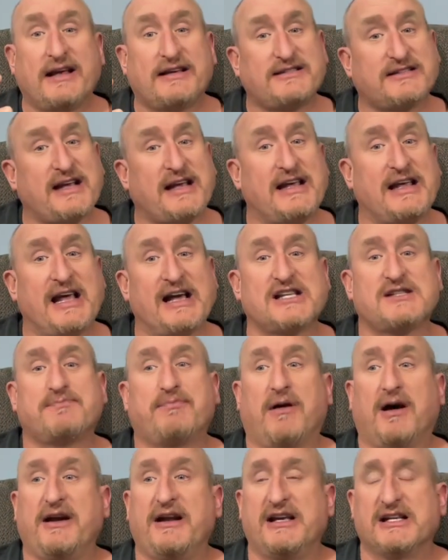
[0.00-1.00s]
say yes
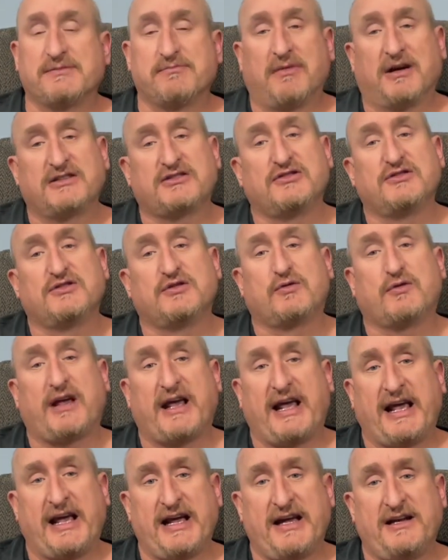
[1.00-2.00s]
but as much as you
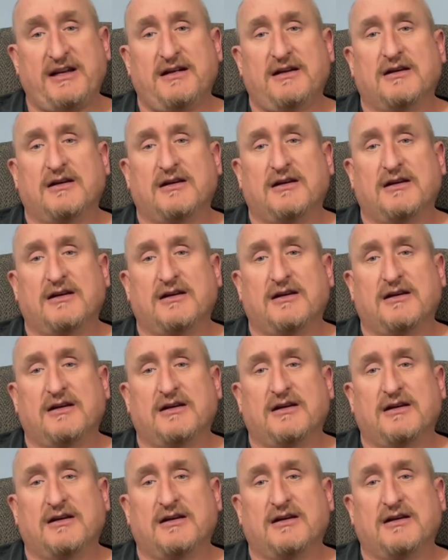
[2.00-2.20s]
can.